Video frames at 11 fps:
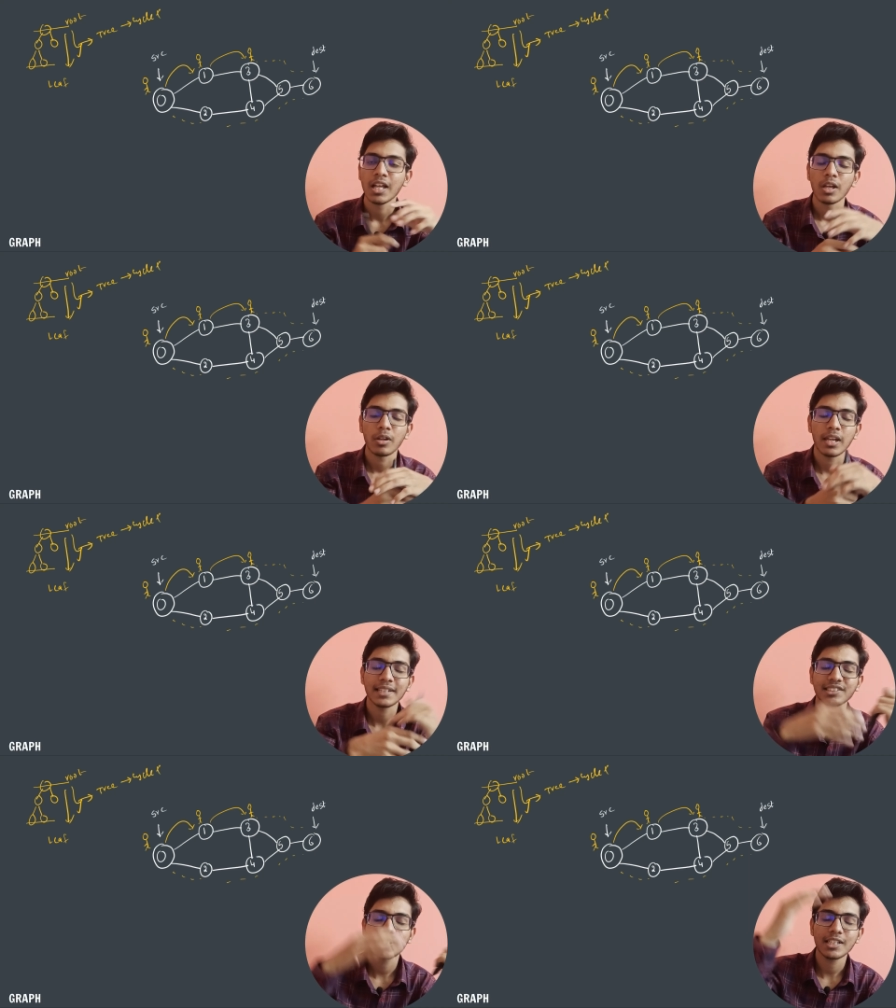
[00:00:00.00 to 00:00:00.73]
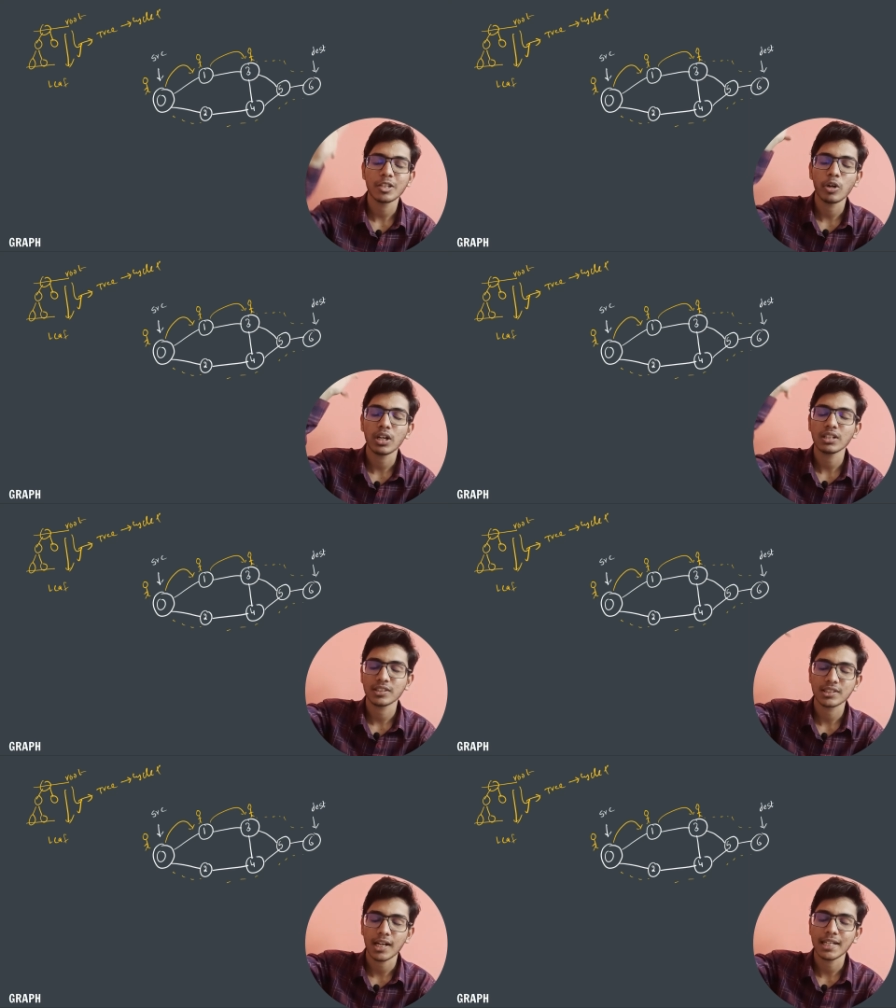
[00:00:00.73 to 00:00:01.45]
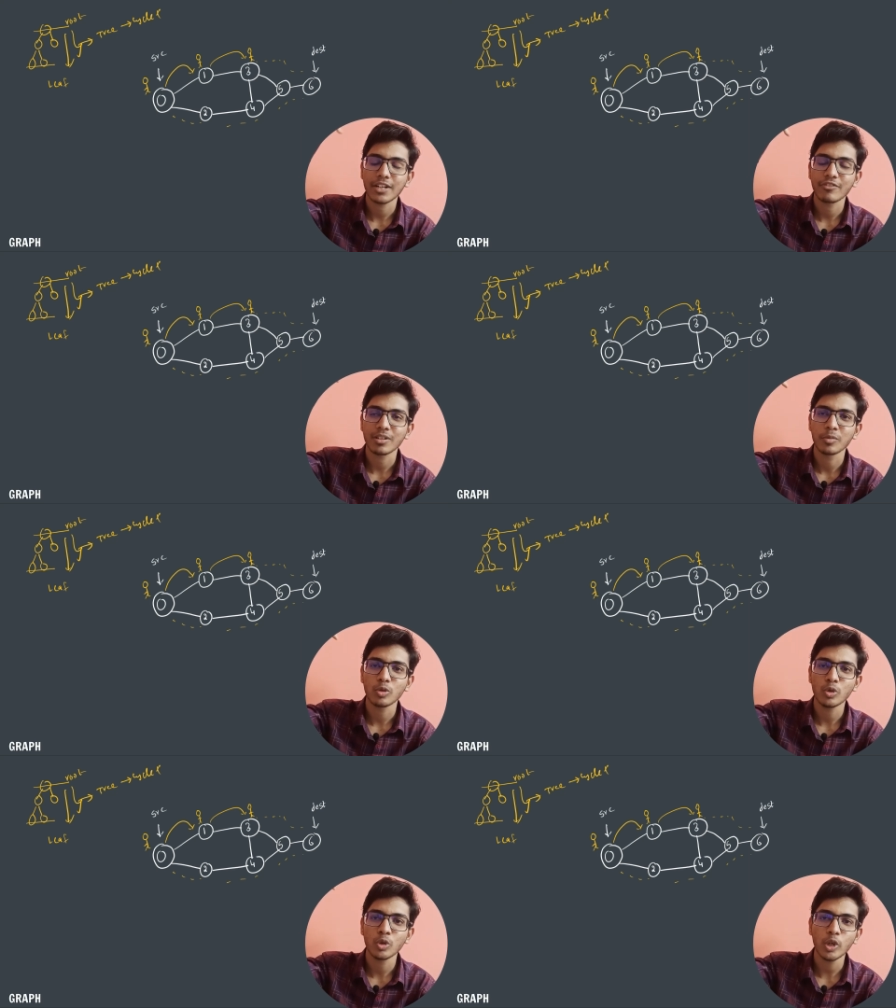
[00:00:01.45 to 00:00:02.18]
Let's say you are starting from
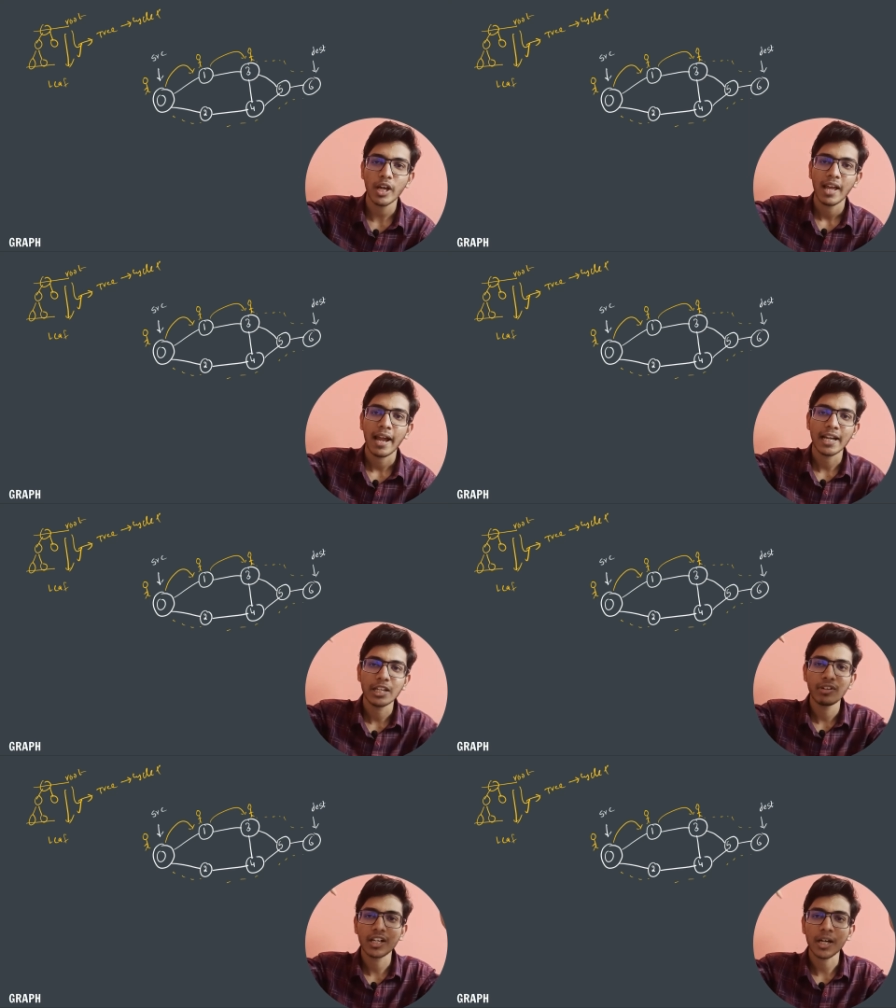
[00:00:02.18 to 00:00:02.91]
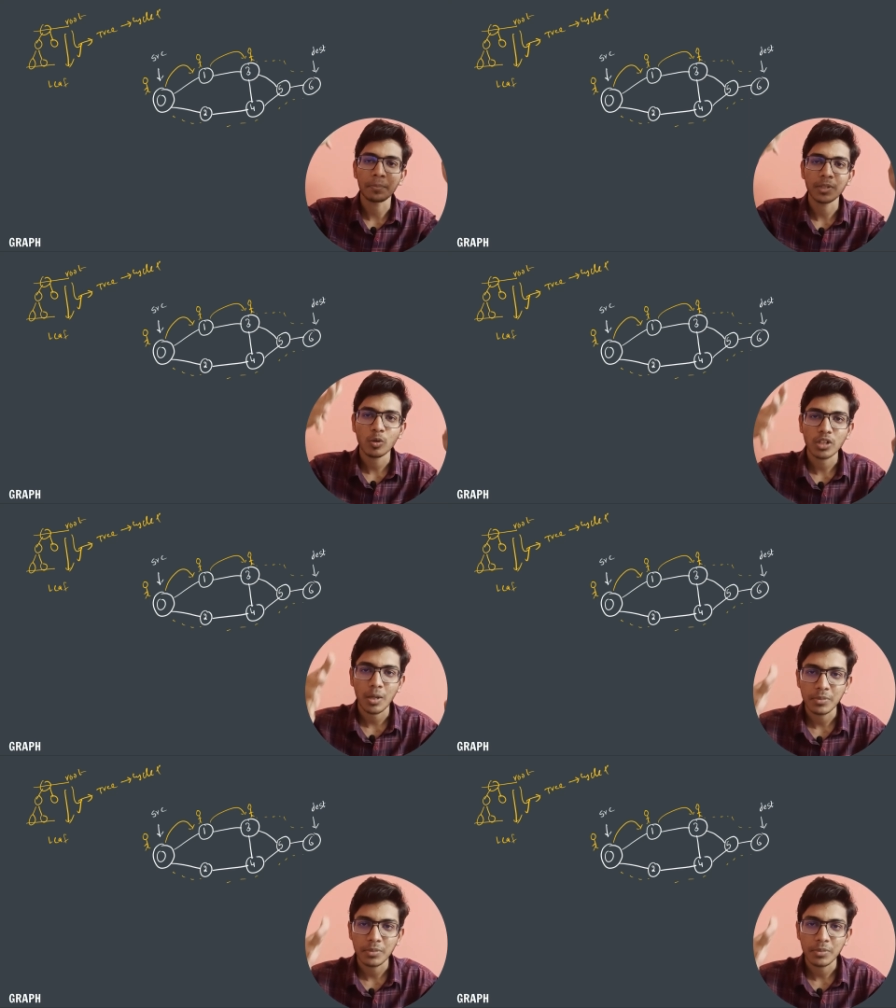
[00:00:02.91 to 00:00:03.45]
root node and you will come down,